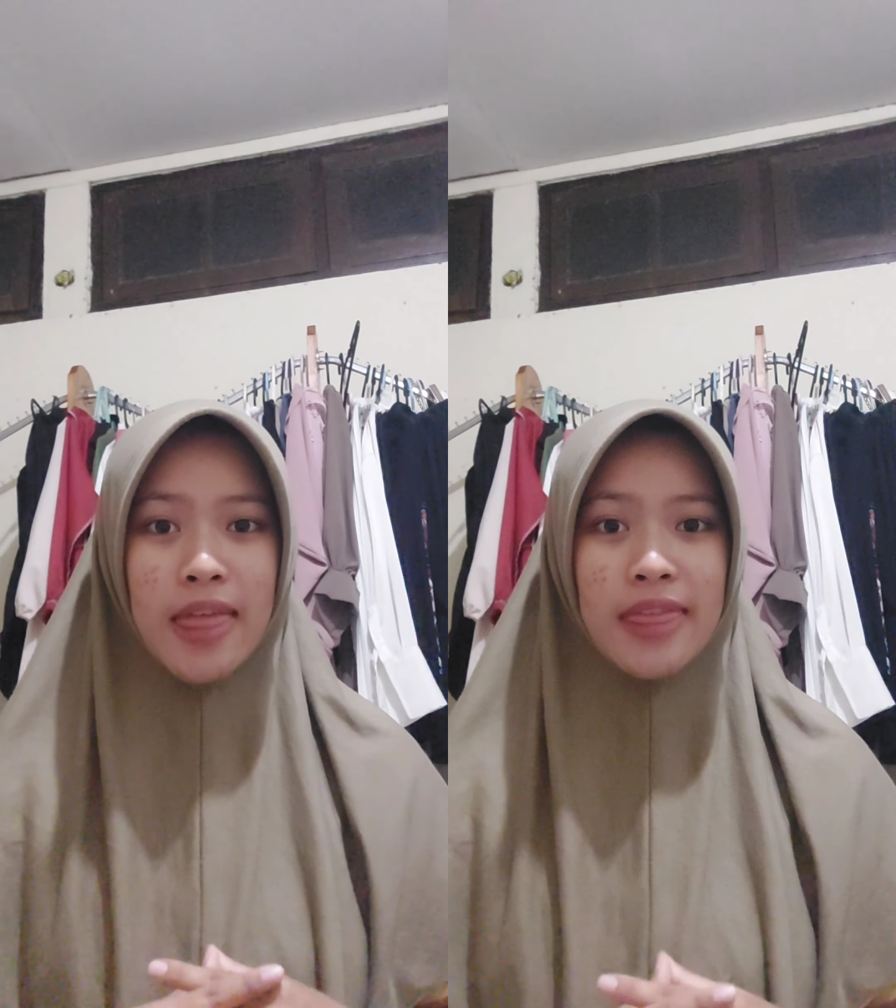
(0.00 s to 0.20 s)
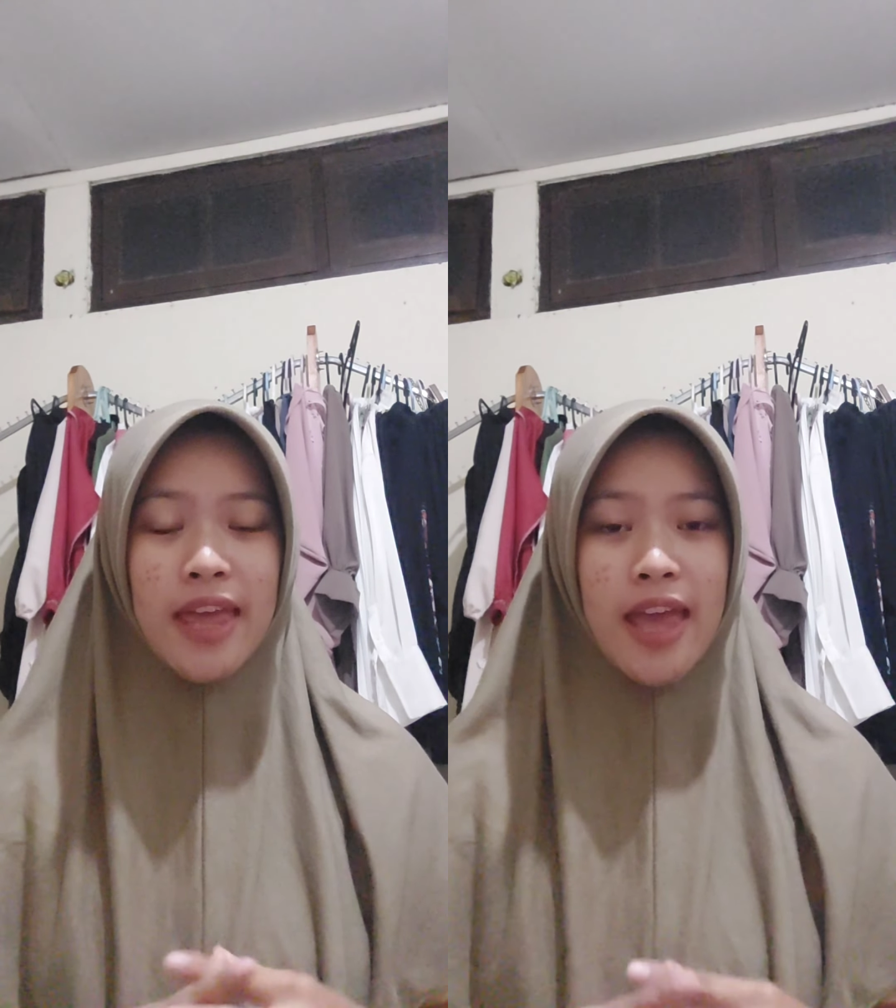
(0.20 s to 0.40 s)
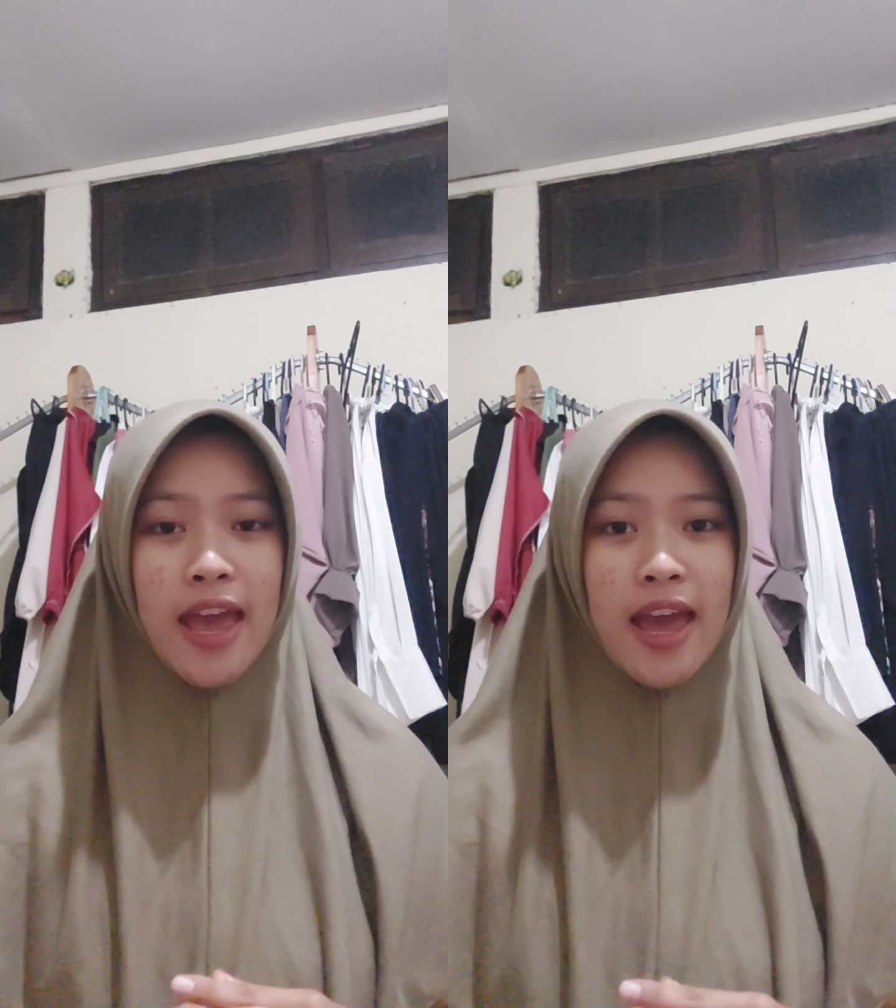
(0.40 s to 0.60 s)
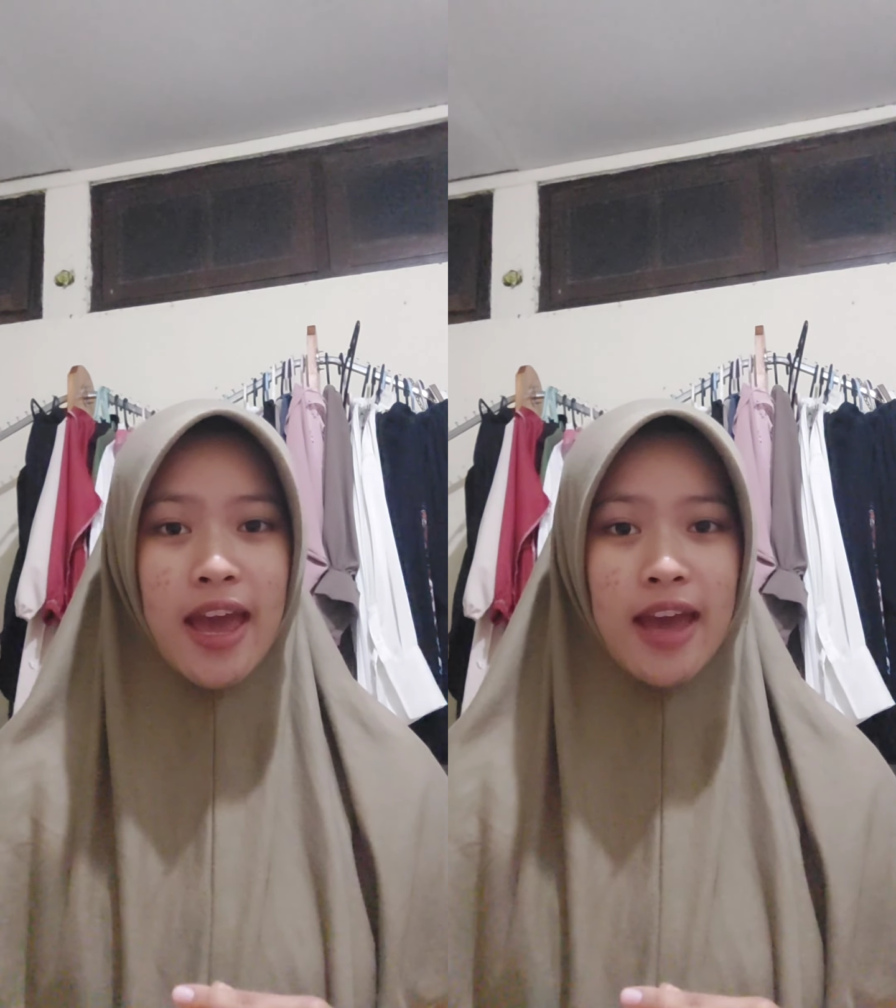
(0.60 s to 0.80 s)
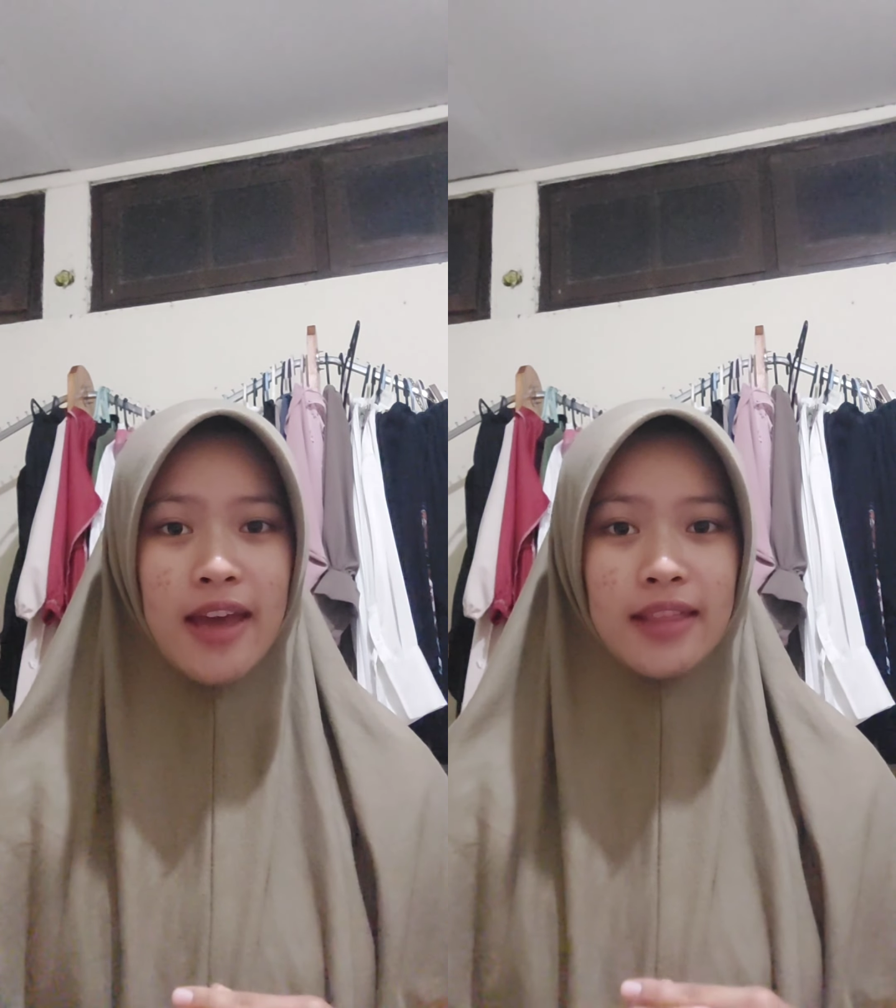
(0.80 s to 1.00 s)
they
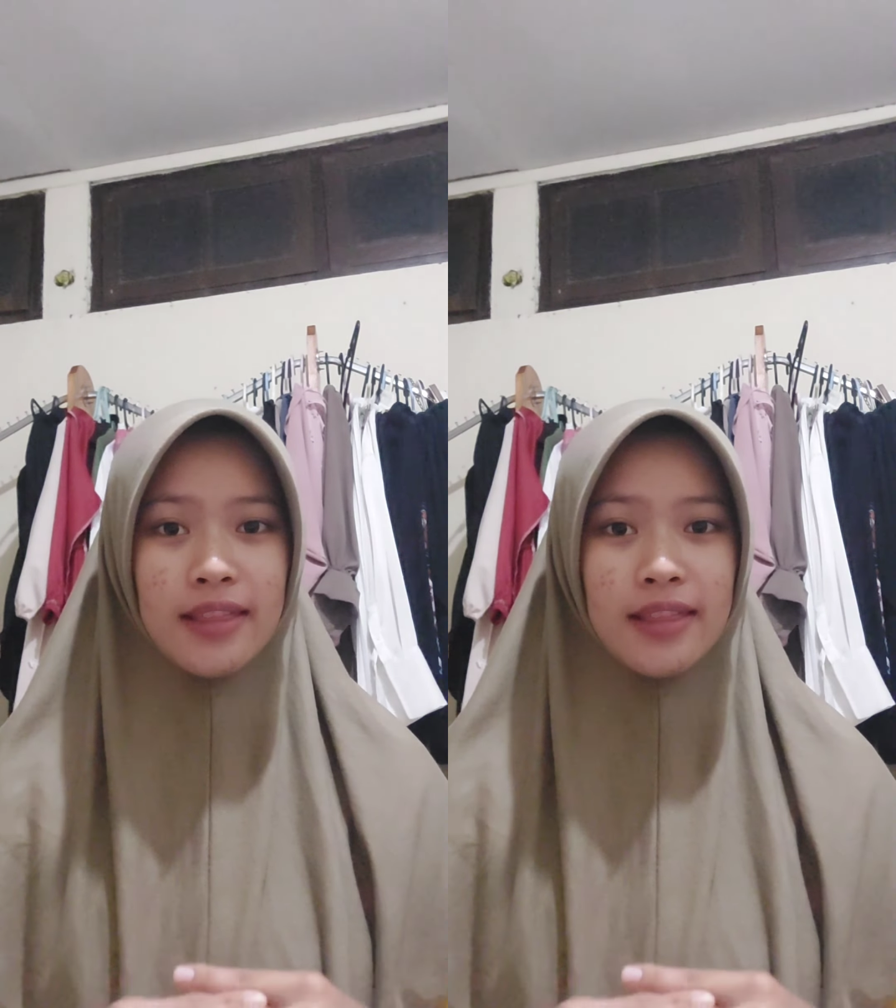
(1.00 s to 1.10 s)
have